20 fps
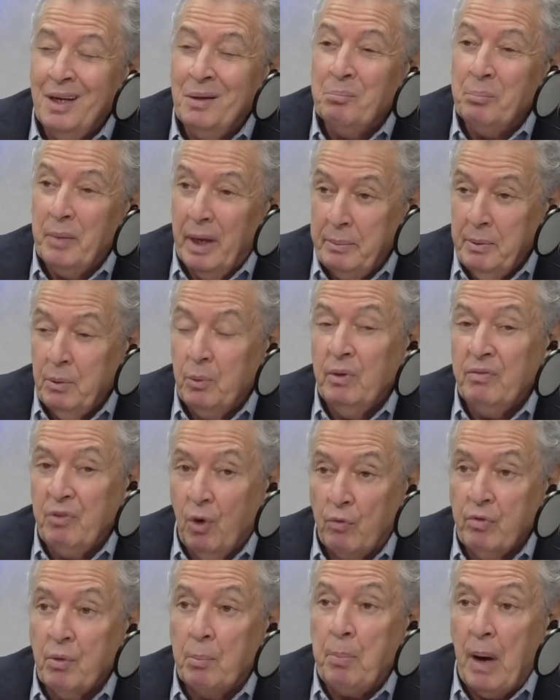maybe we've
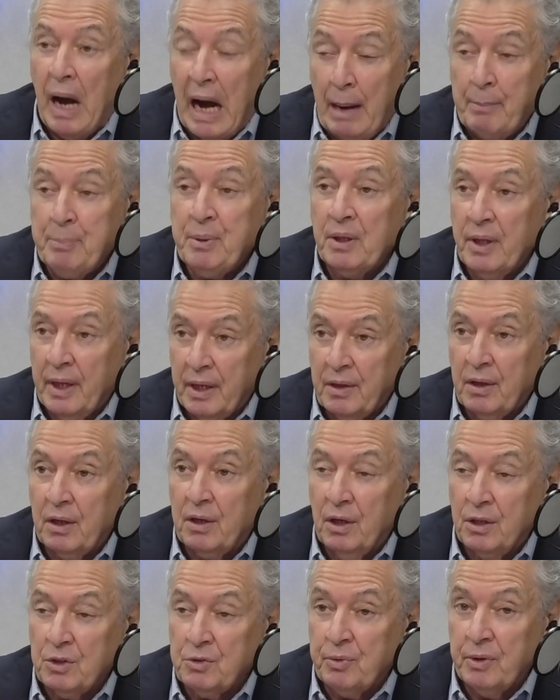overpopulated the
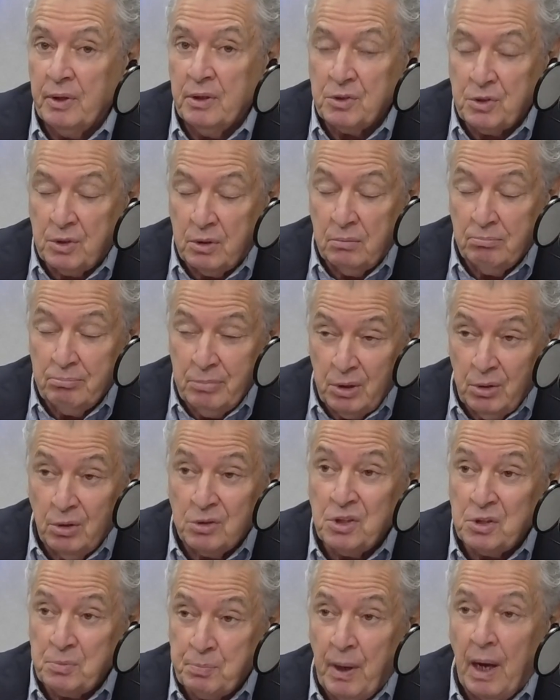country as
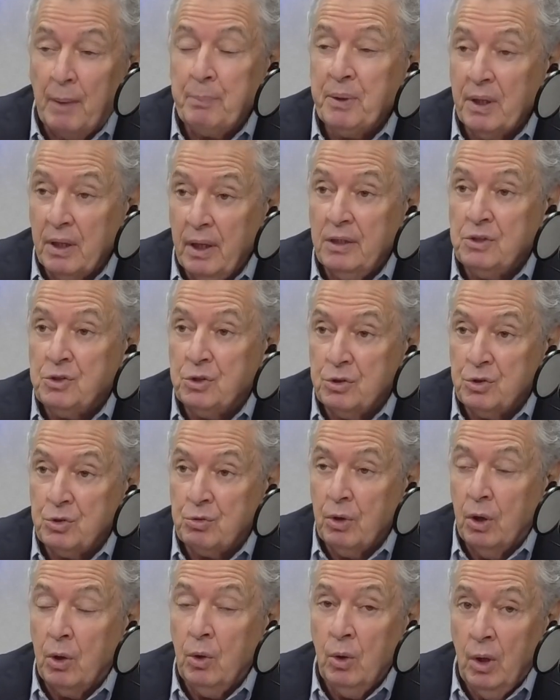because as populations
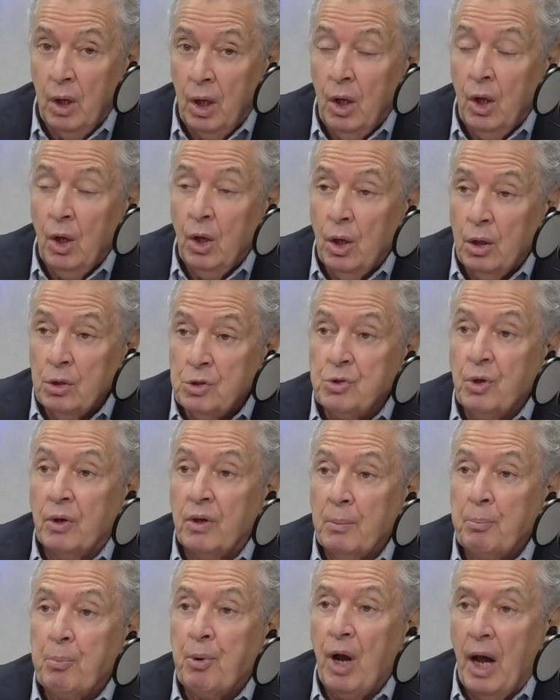grow, so do
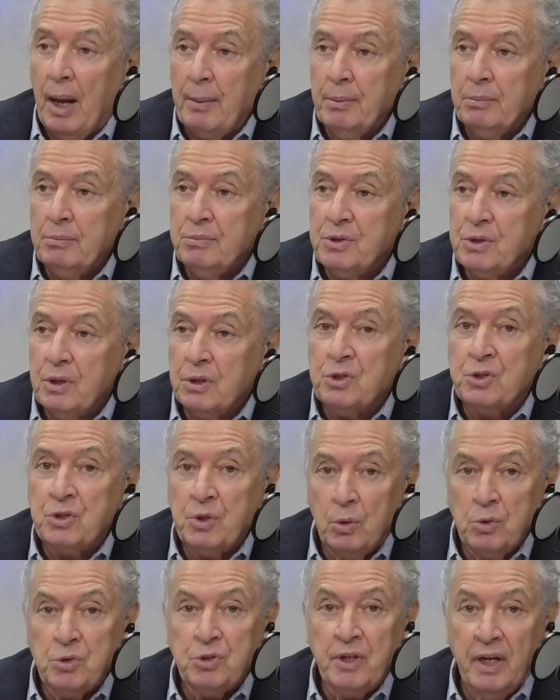the problems
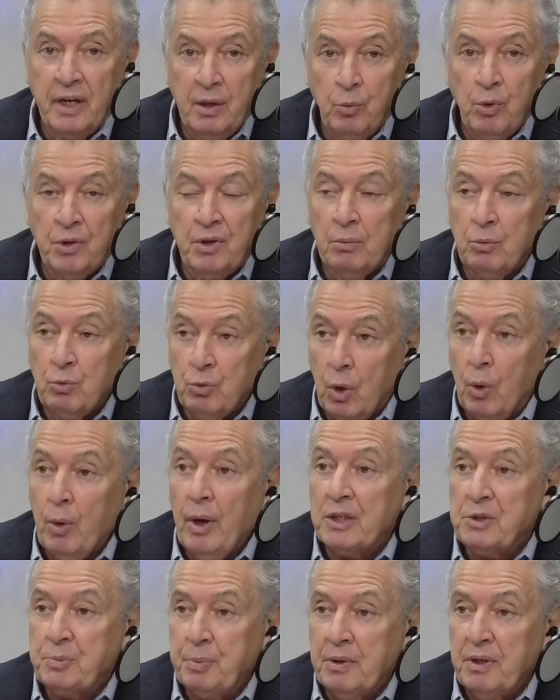associated with them grow
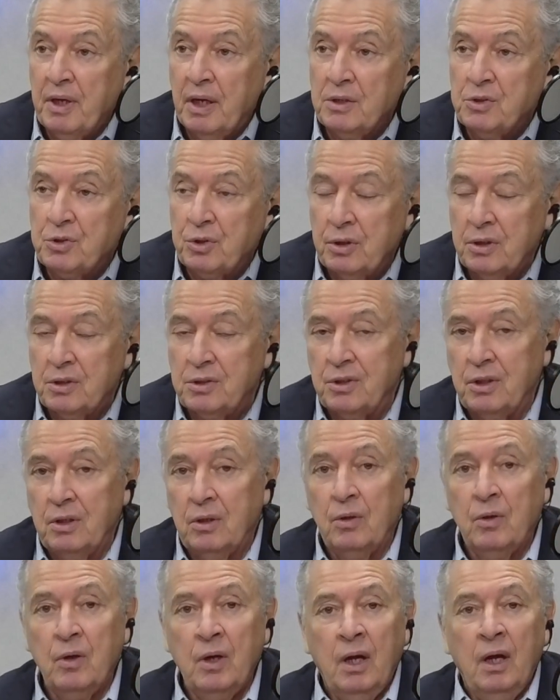exponentially.
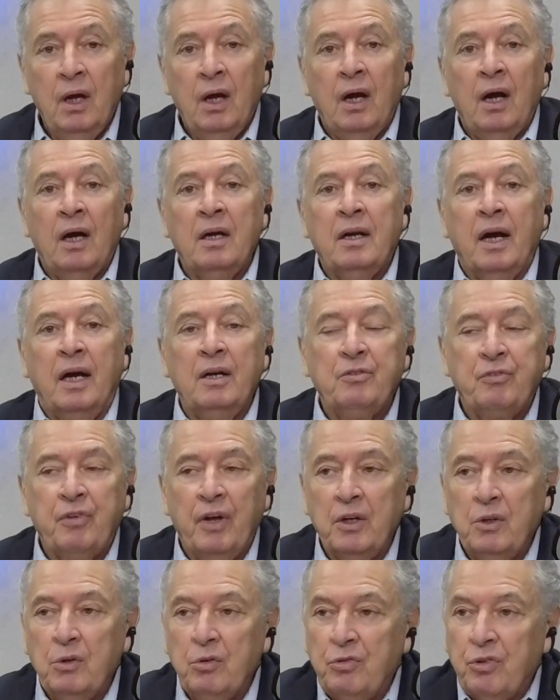So, guys,
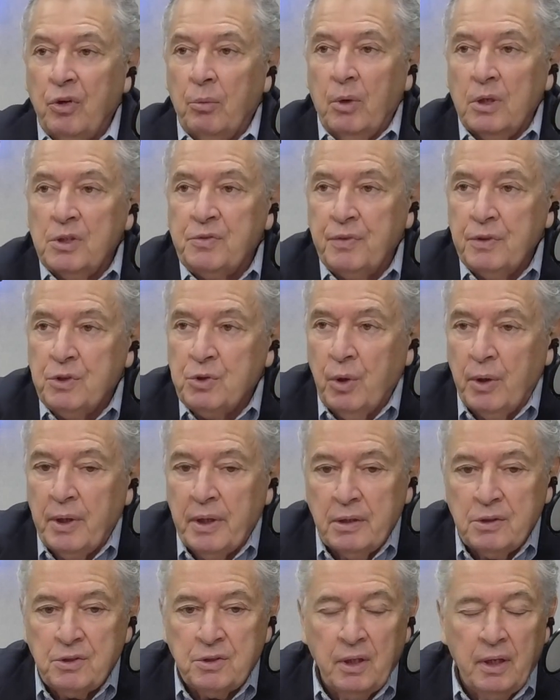thank you so much for
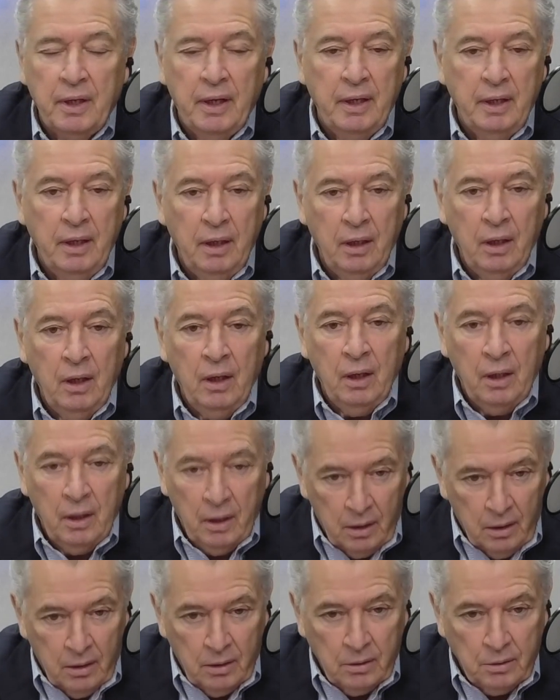joining us today.
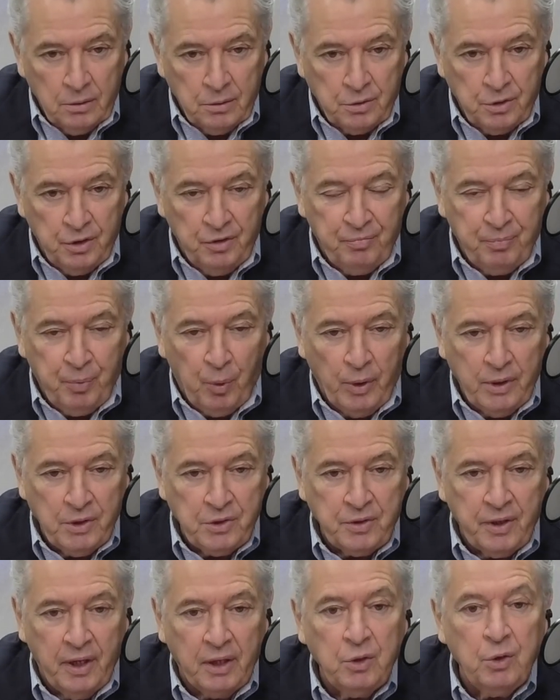Chief
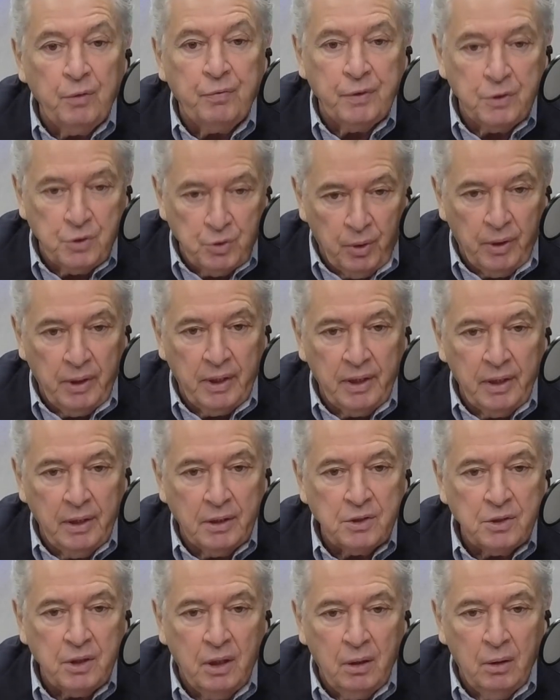Boyce, thank you for joining
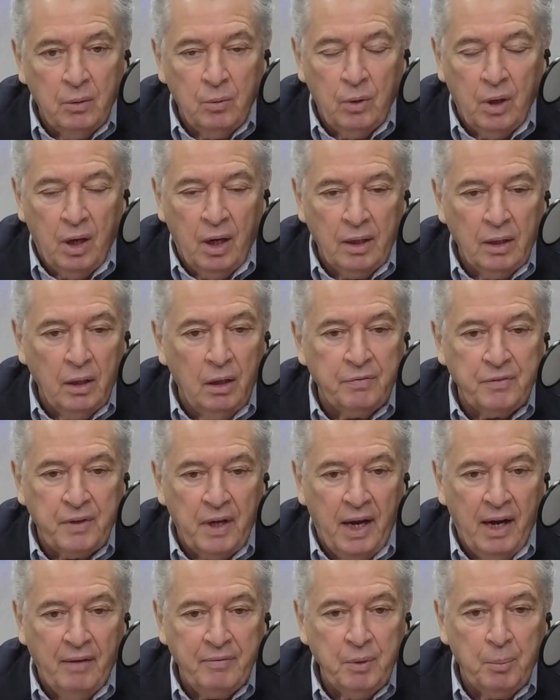us. Oh, I'd love to
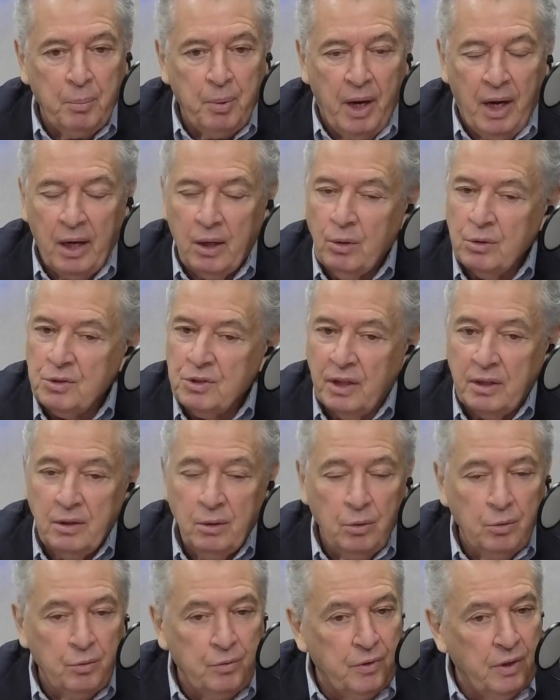have you back because I
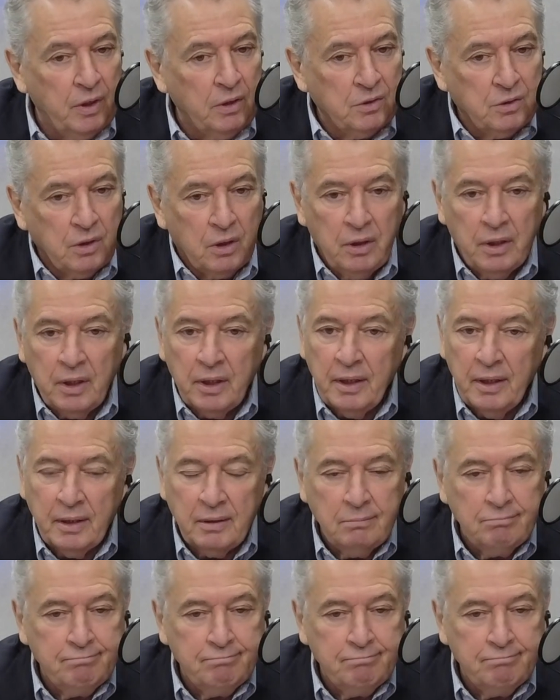know things are going to get